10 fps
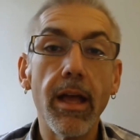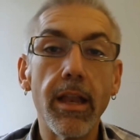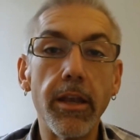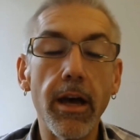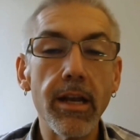
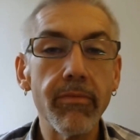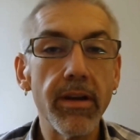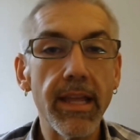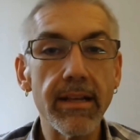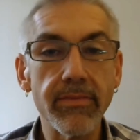not every
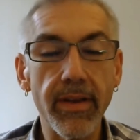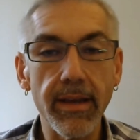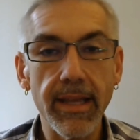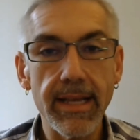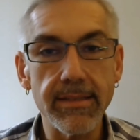day is
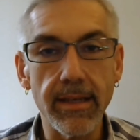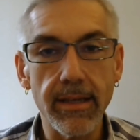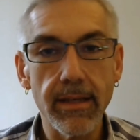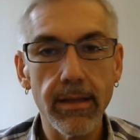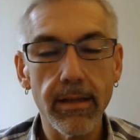
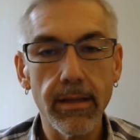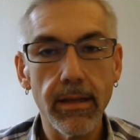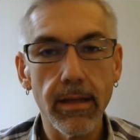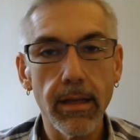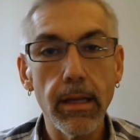fantastic,
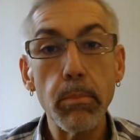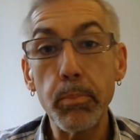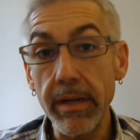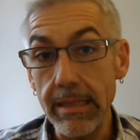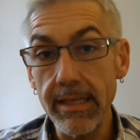
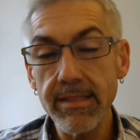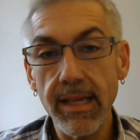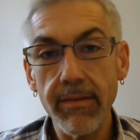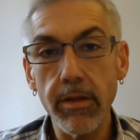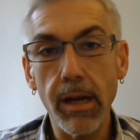but at least I
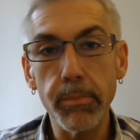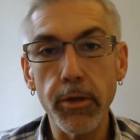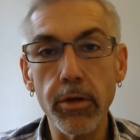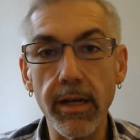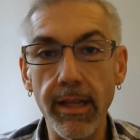have the
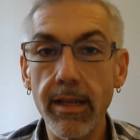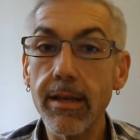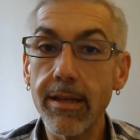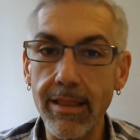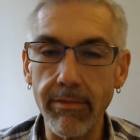opportunity
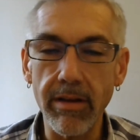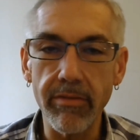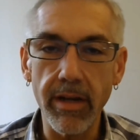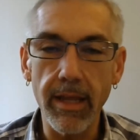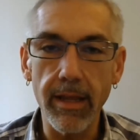to live every
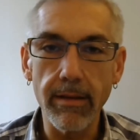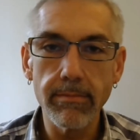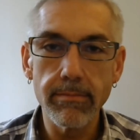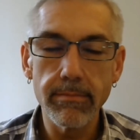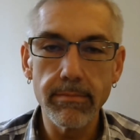day.
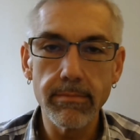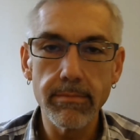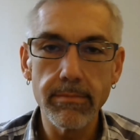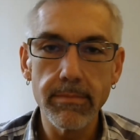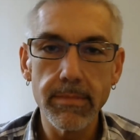
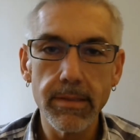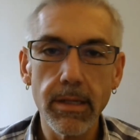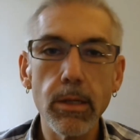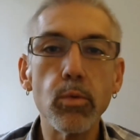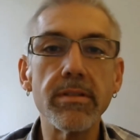
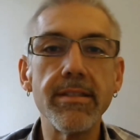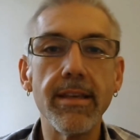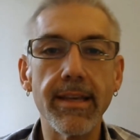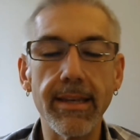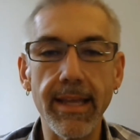We'll see you
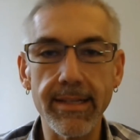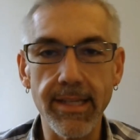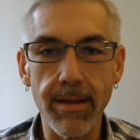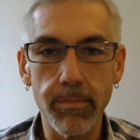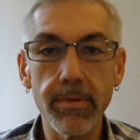again next
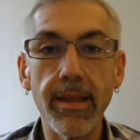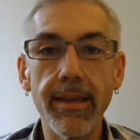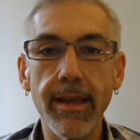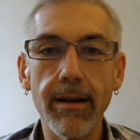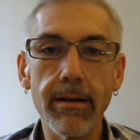time. Take
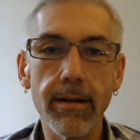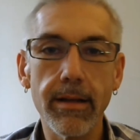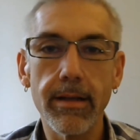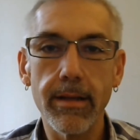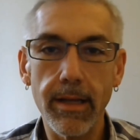care,
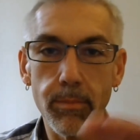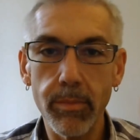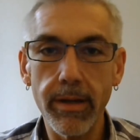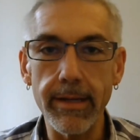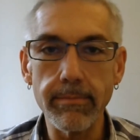and
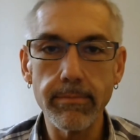bye-bye.